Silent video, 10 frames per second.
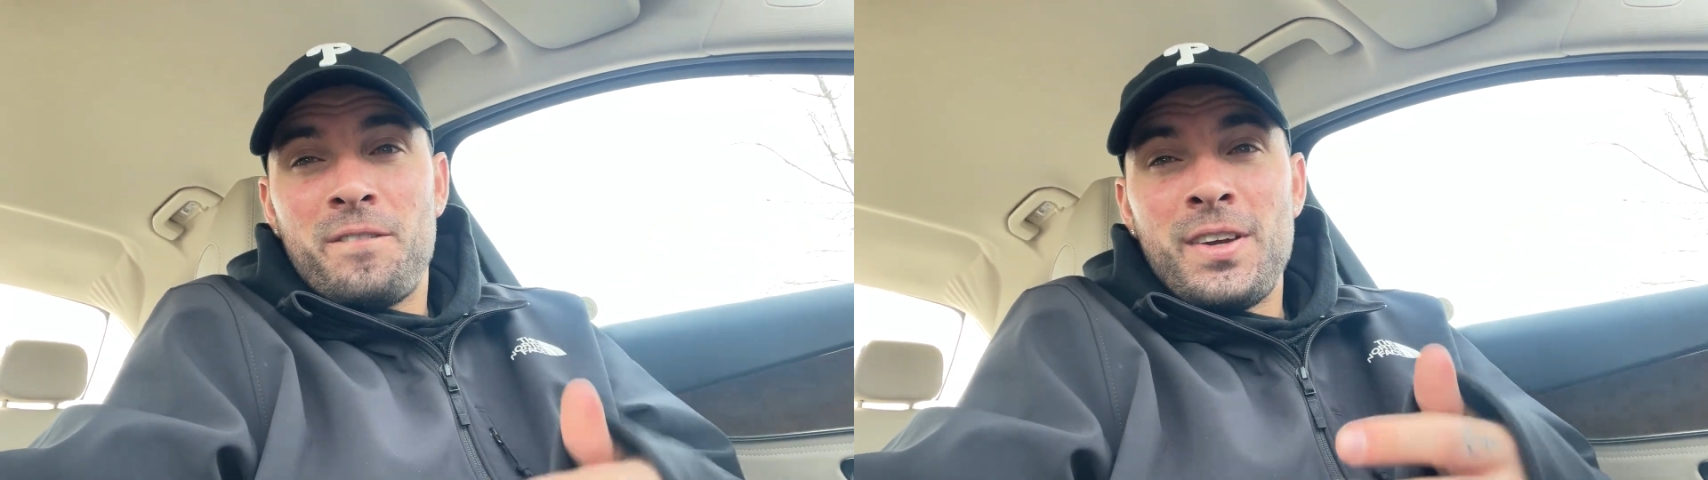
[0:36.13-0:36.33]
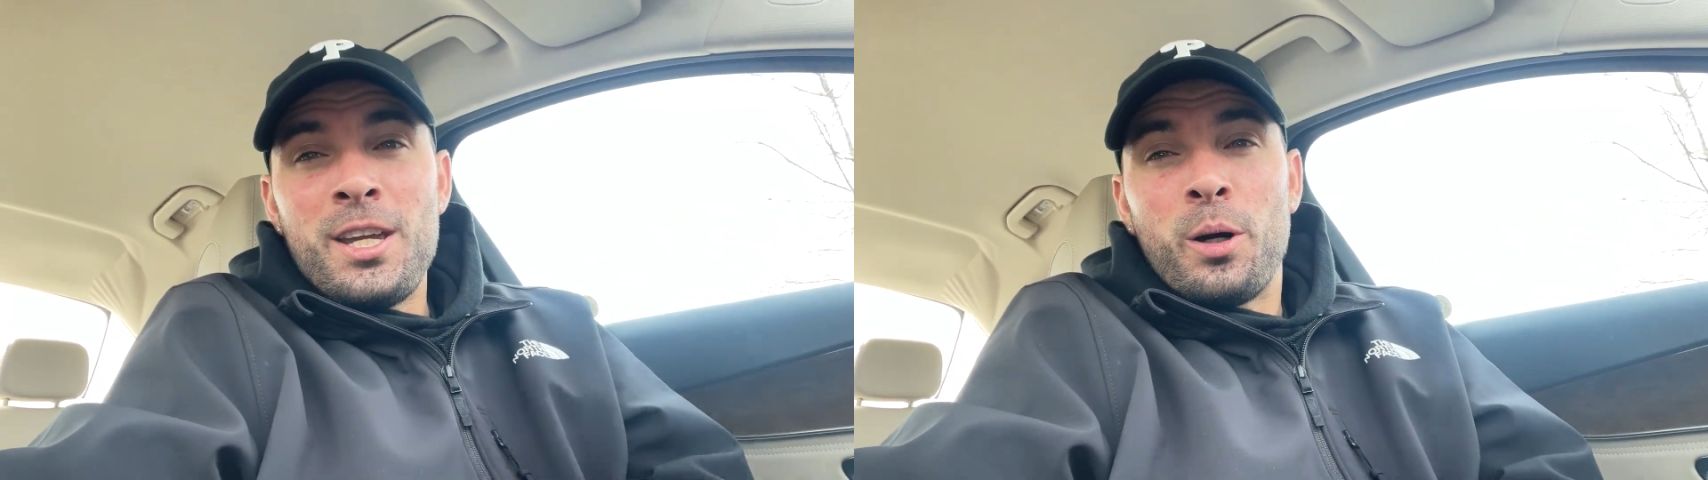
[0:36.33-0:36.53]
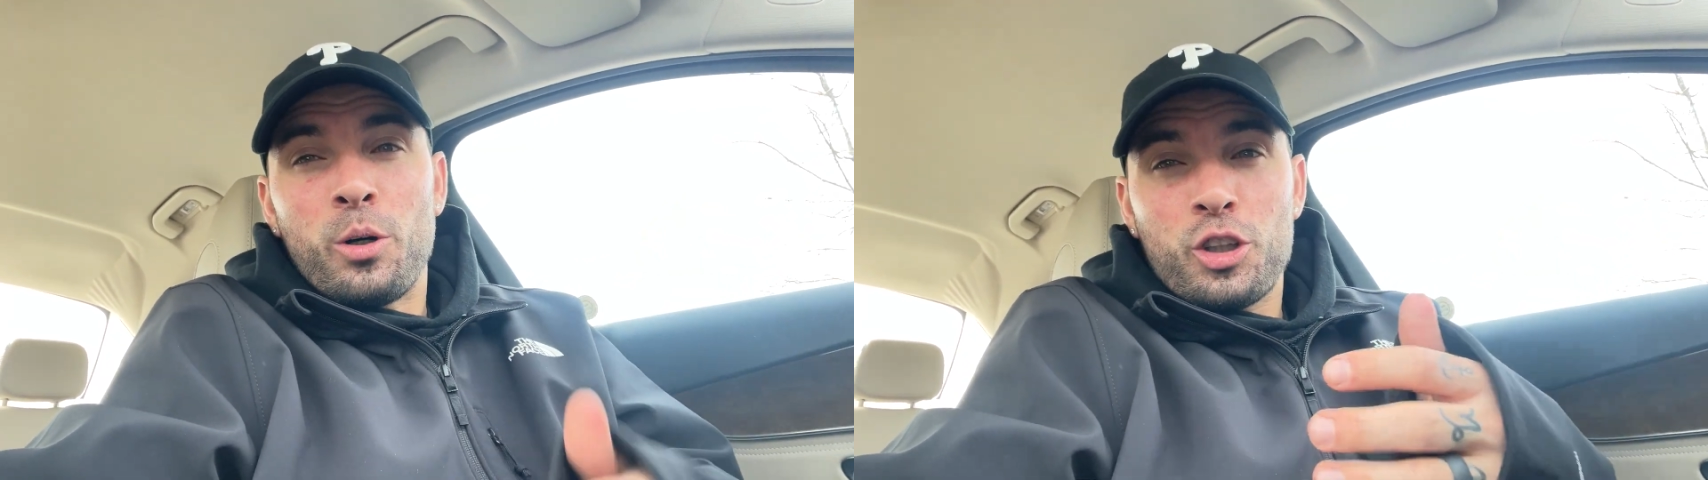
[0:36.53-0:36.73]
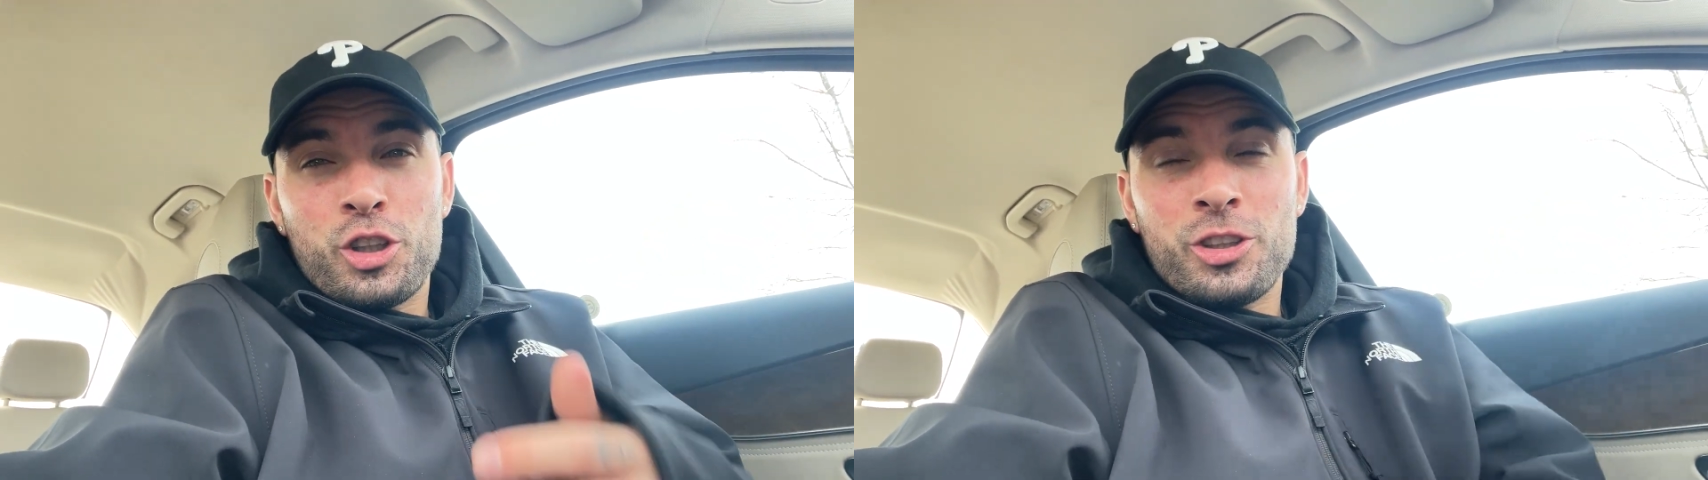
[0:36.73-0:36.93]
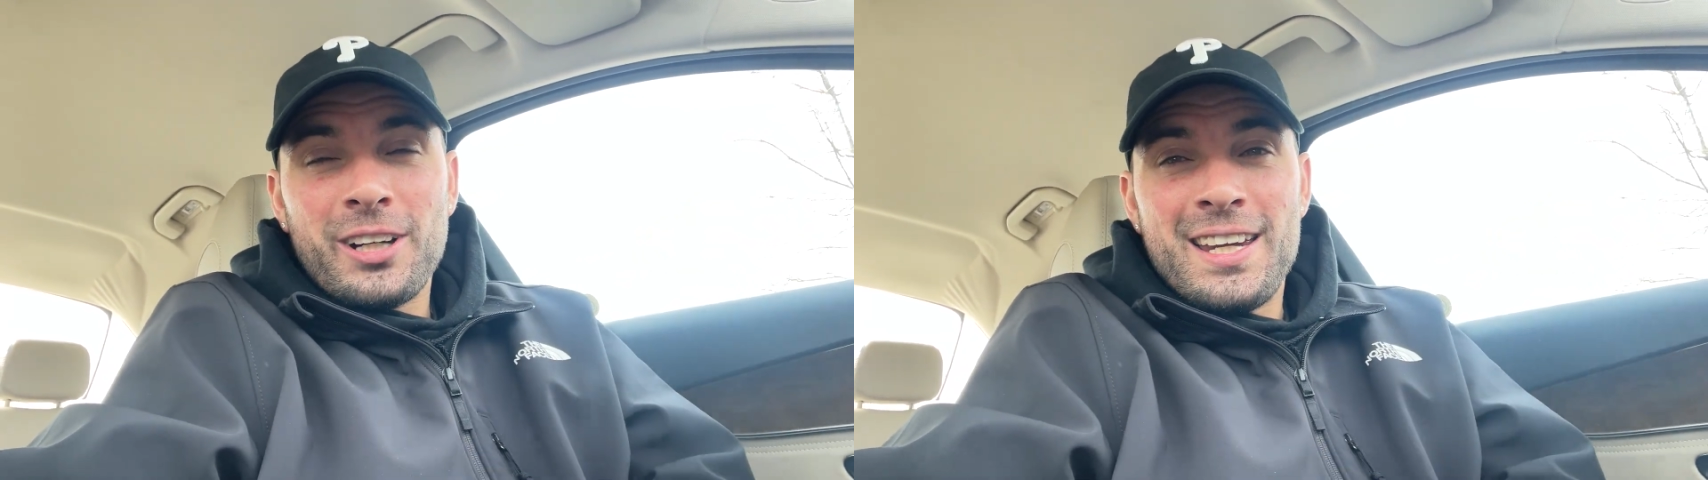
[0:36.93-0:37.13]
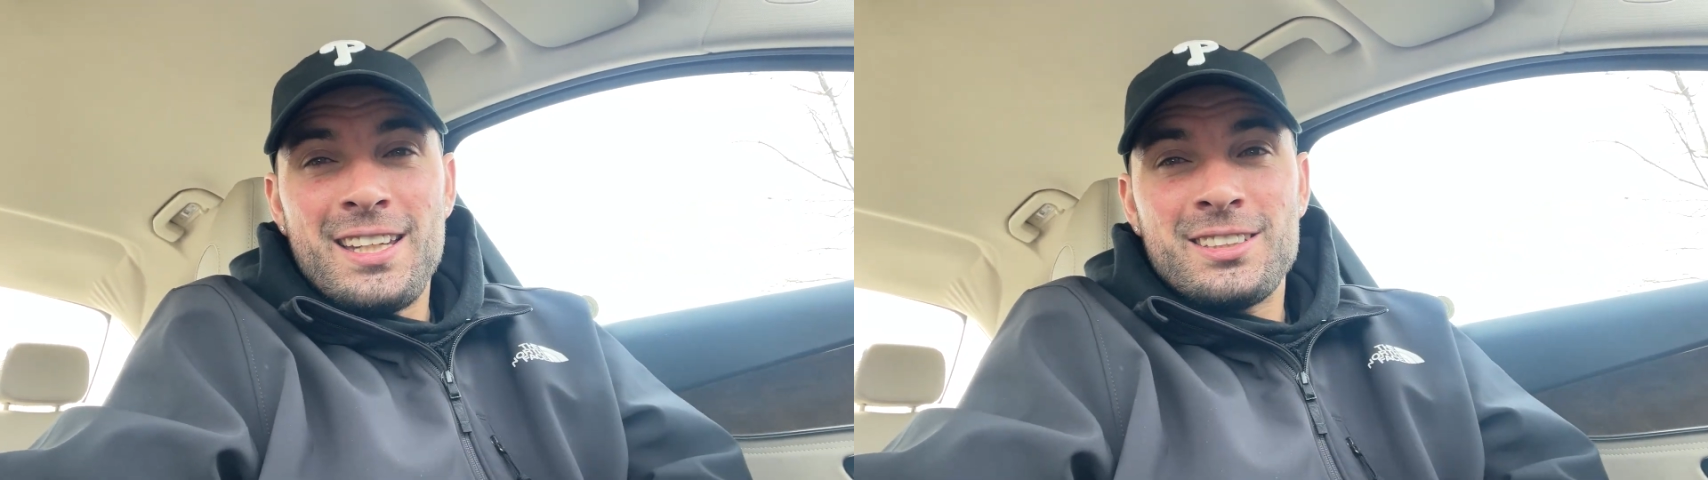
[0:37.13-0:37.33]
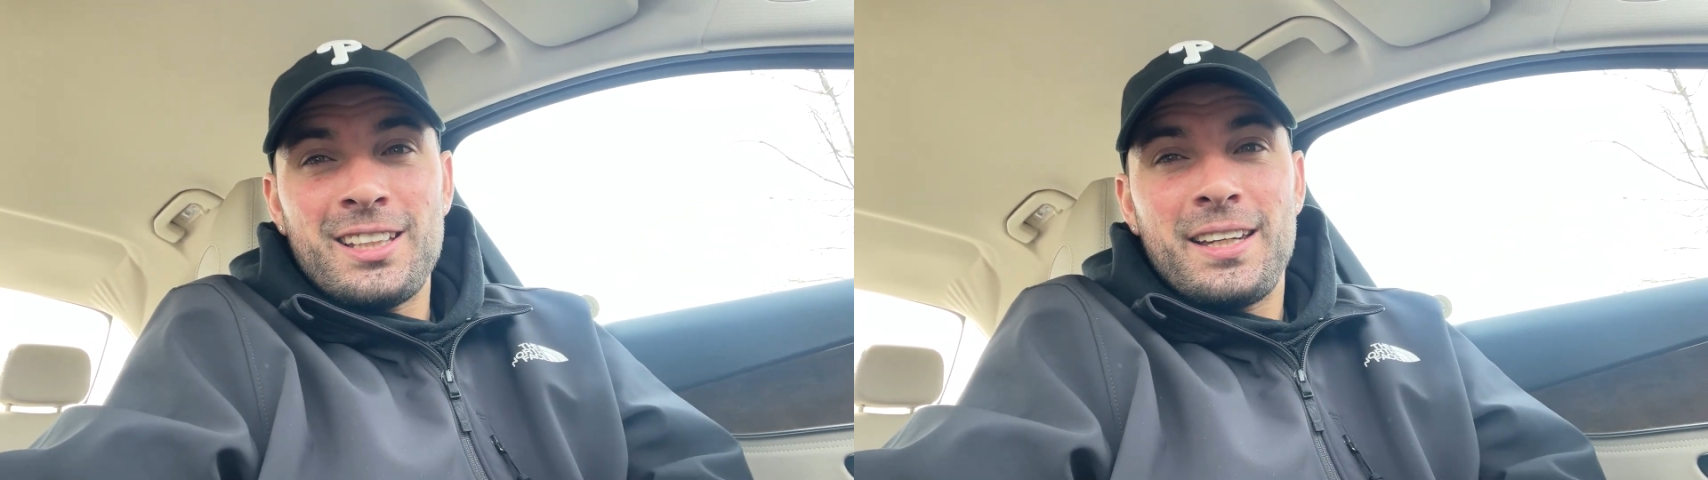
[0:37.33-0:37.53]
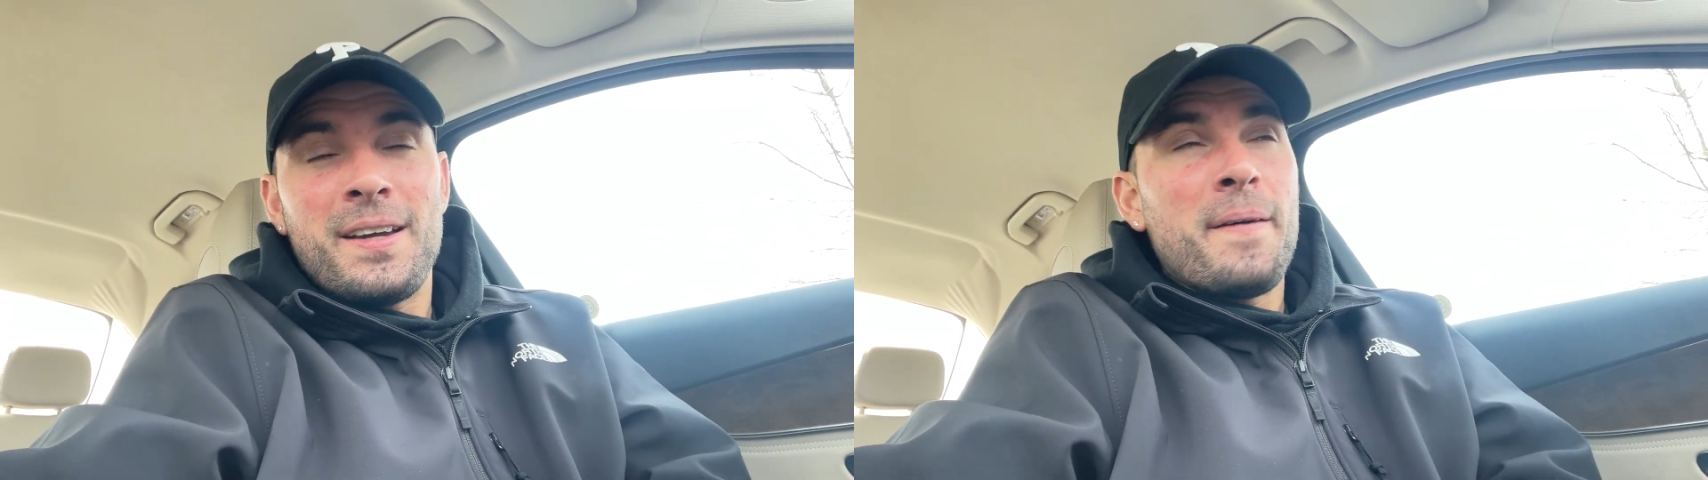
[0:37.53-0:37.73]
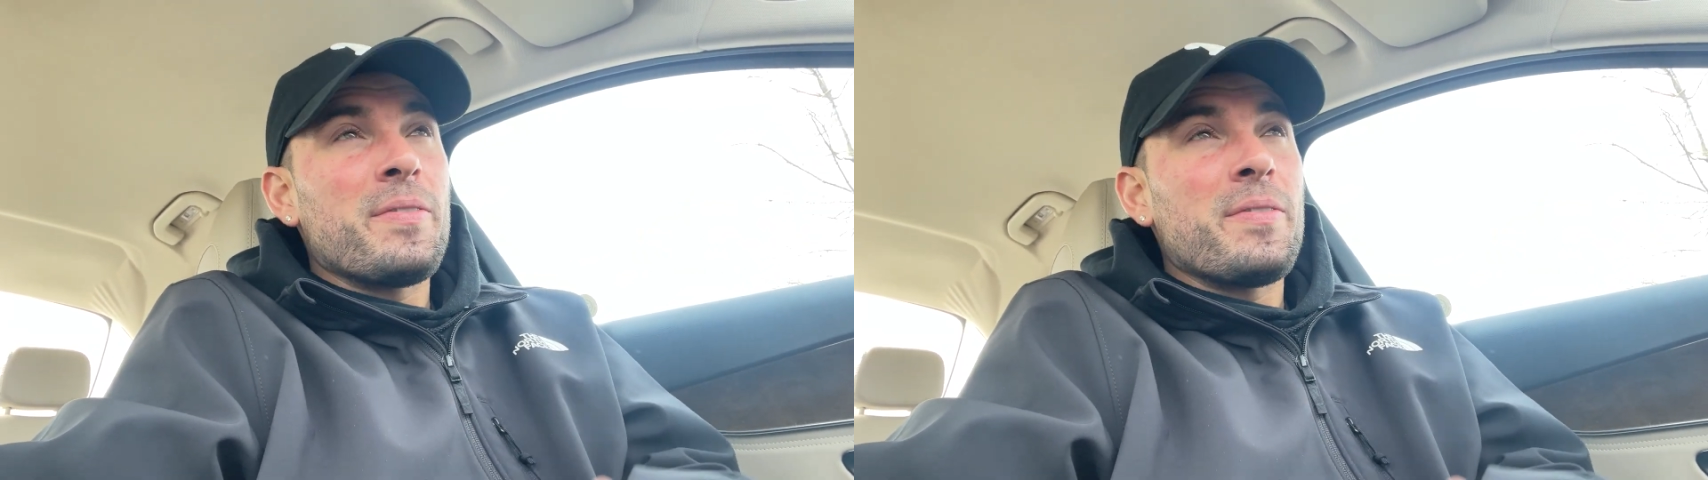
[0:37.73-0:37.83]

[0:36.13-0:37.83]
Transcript: feel crazy.